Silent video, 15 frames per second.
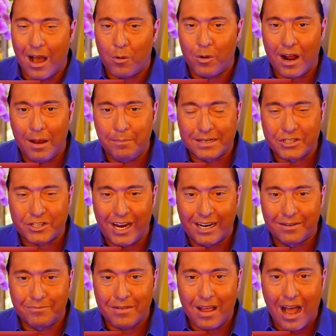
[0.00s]
Not what I've been
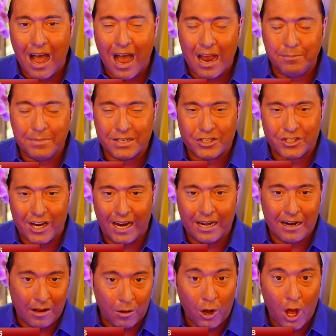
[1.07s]
saying. I've been
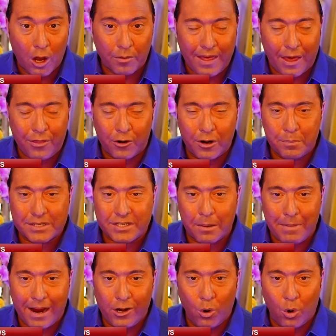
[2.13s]
saying, along with that
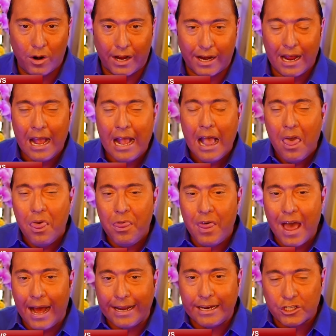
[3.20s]
30% minority,
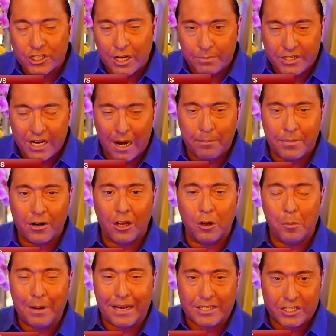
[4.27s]
that in September
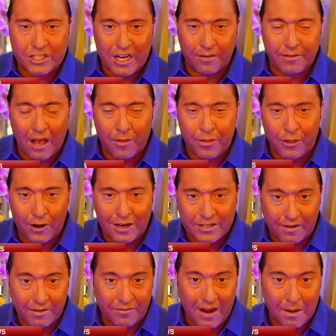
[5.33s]
it will be a,
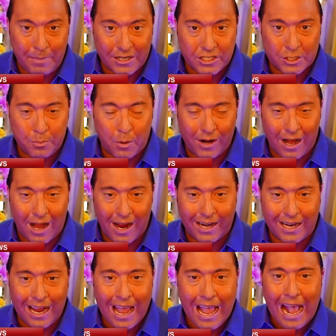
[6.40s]
75 basis point
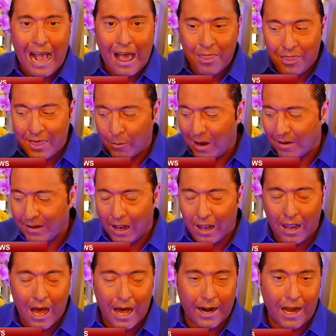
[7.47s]
hike. Then we have
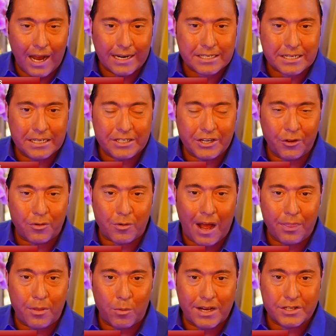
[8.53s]
a lot of hikes continue
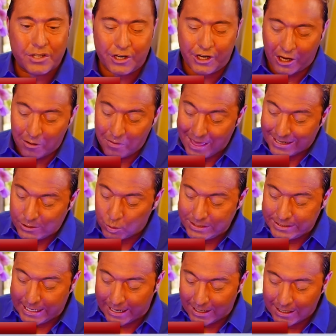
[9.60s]
throughout the rest of the year.
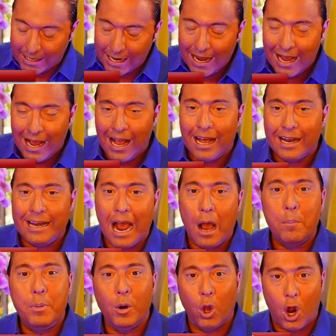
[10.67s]
That's what Daly and
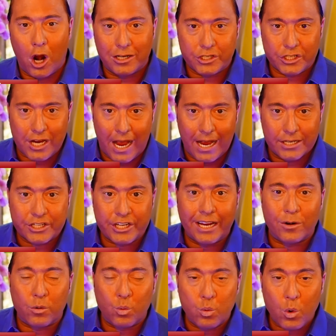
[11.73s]
now Bullard
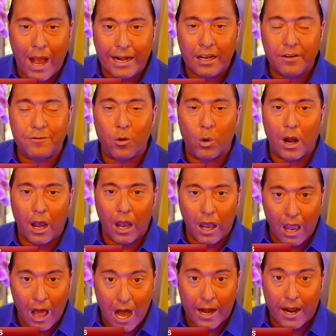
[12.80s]
says. Get ready for a
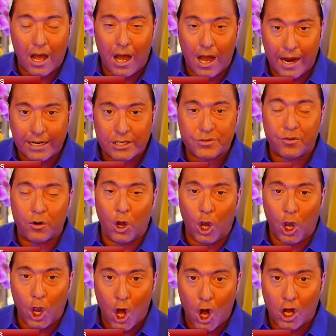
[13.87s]
lot of hikes
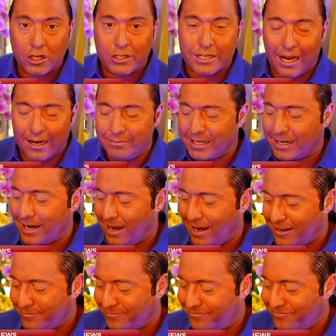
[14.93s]
for a long time to
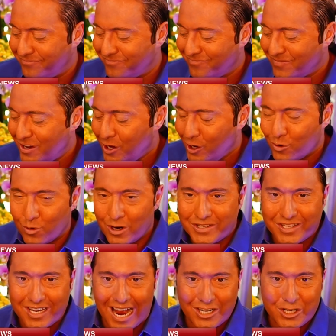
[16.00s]
come.
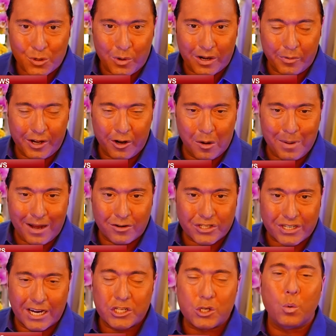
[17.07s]
Recession. What do we know
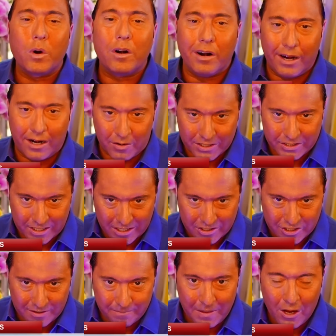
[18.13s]
about recession? We're in a
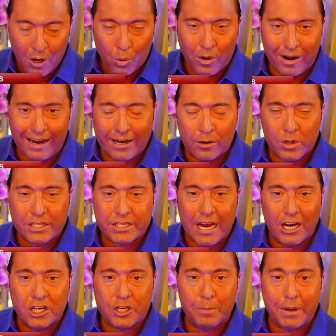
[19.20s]
recession. We're in a
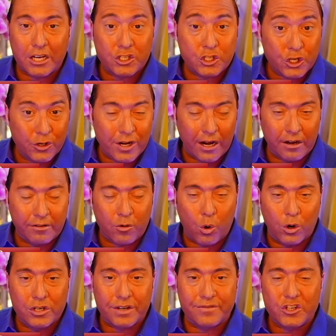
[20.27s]
recession because two
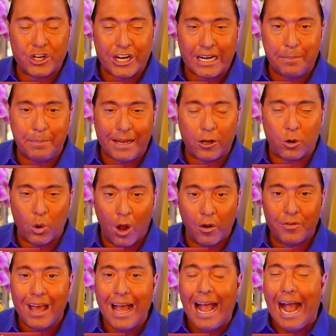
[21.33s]
negative quarters of GDP
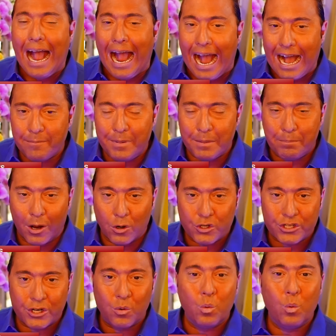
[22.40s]
growth have been
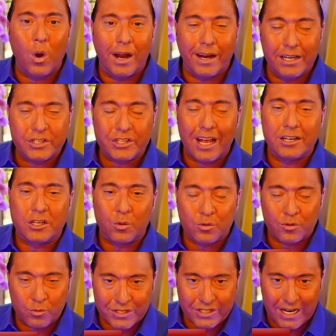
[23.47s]
posted. What is a
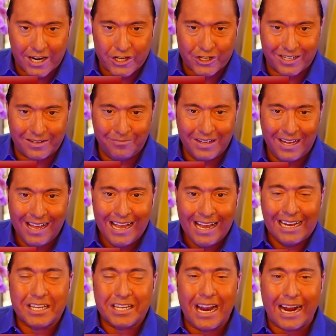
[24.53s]
recession?
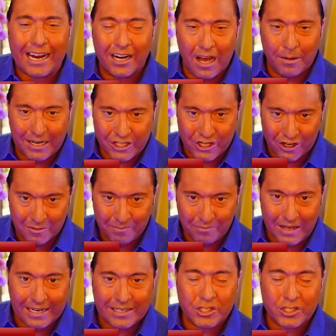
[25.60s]
It's an economic term.